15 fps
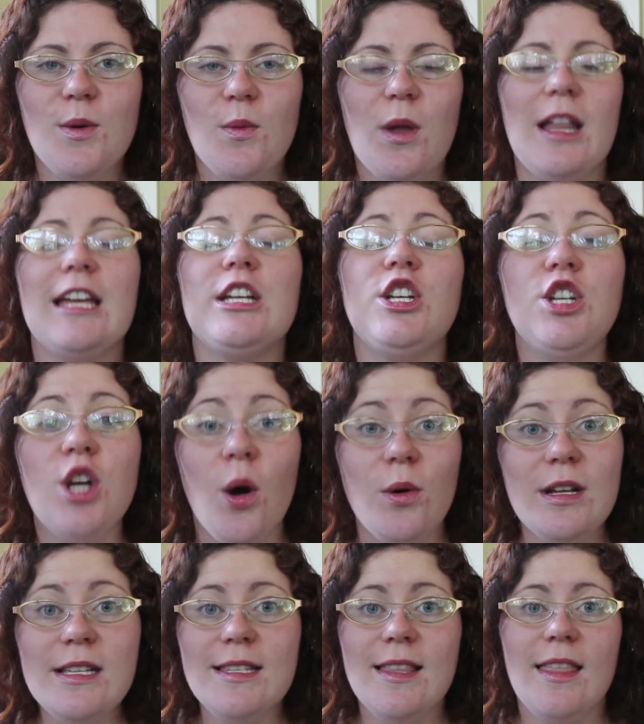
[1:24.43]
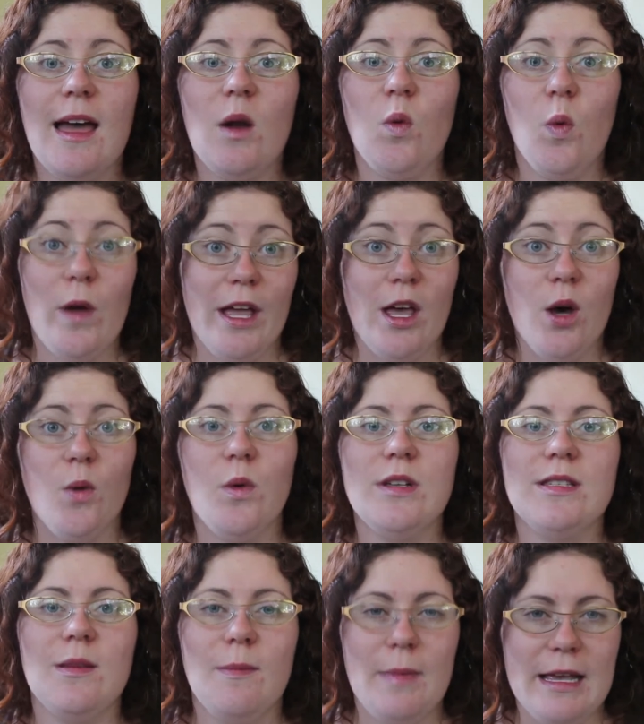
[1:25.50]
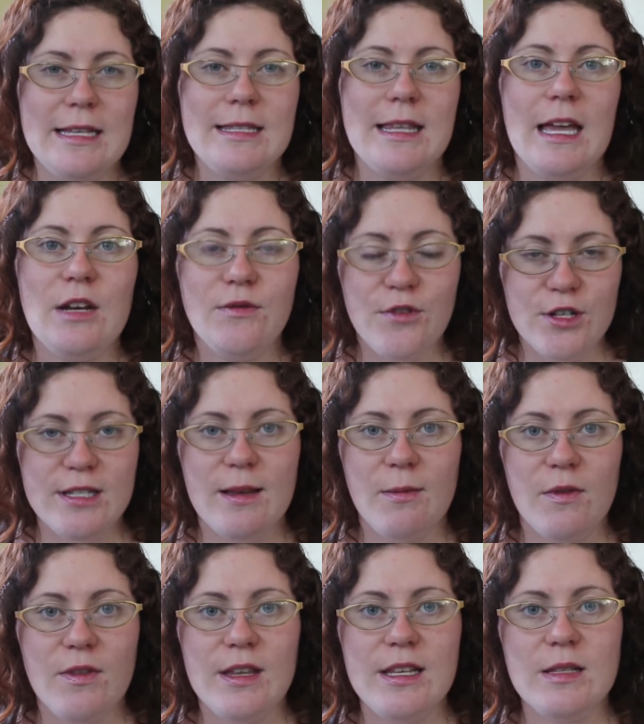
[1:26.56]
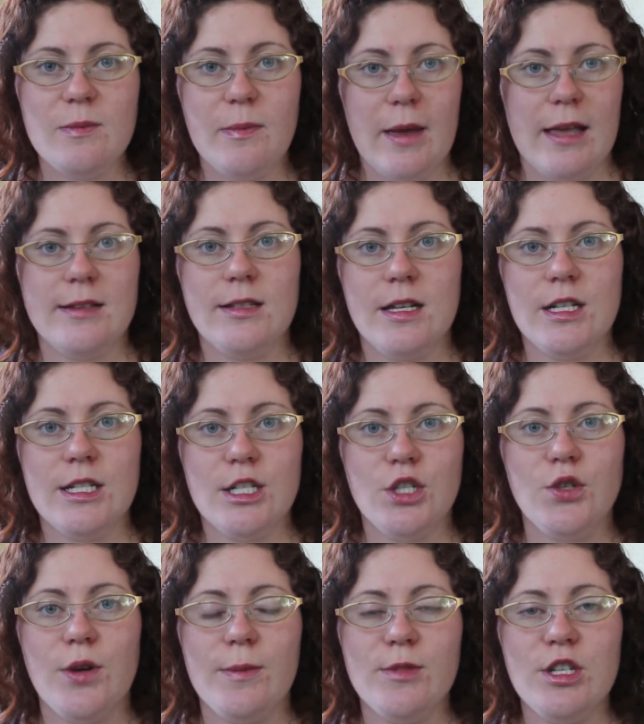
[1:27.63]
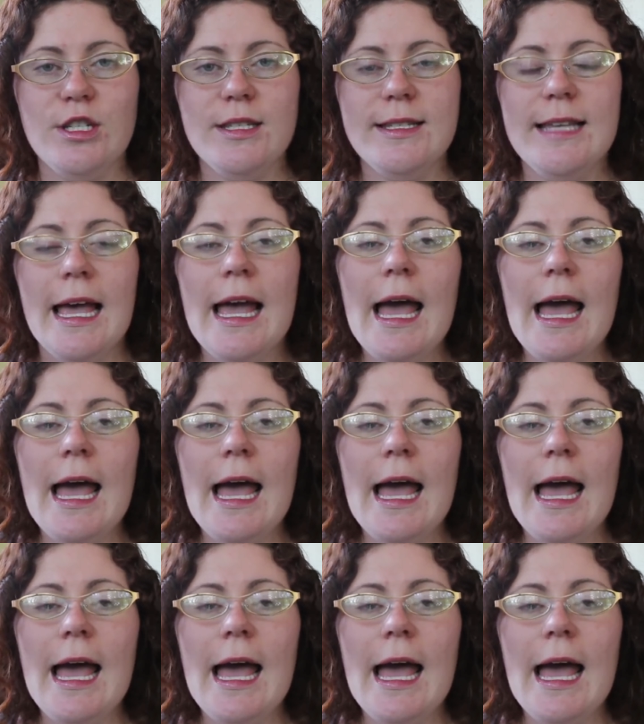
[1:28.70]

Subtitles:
While I noticed that Wicca was the baseline for some of these basic descriptions,